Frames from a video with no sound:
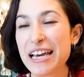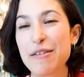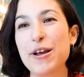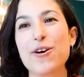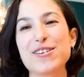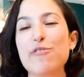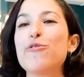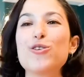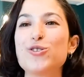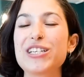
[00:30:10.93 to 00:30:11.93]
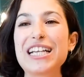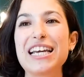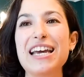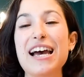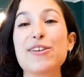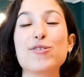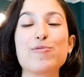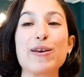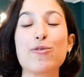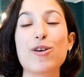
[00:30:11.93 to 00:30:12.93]
Because unfortunately, I don't
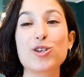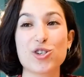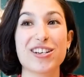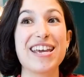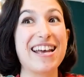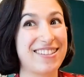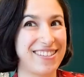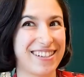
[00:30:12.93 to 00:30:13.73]
speak Russian yet.